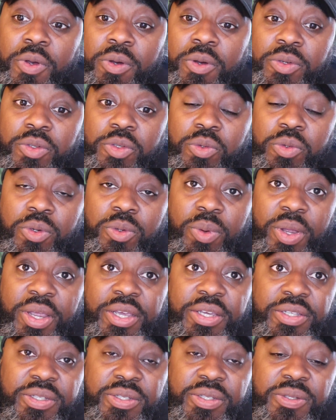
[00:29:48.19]
folks who were
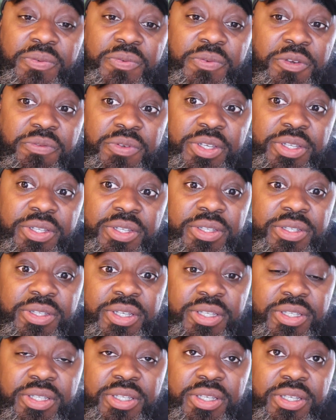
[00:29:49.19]
raised in the 50s and
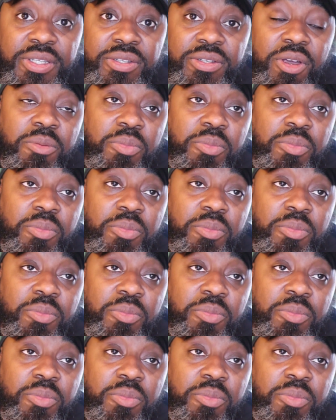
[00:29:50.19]
60s,